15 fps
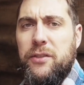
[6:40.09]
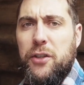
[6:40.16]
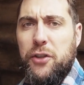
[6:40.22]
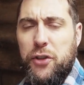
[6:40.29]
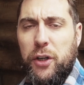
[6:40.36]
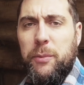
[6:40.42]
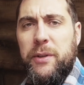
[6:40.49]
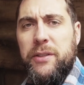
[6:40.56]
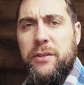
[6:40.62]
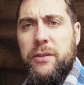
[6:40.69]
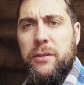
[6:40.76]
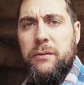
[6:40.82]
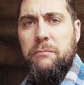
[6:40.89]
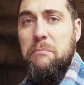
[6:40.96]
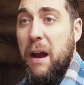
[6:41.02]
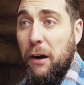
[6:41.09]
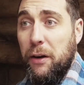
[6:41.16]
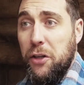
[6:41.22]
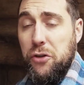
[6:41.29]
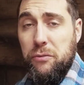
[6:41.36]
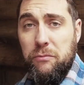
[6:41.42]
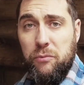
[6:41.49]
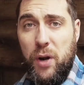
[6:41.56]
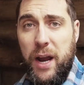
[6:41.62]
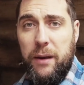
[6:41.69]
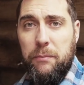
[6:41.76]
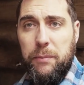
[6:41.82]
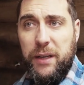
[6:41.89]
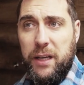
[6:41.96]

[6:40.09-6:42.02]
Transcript: determines marriage, right?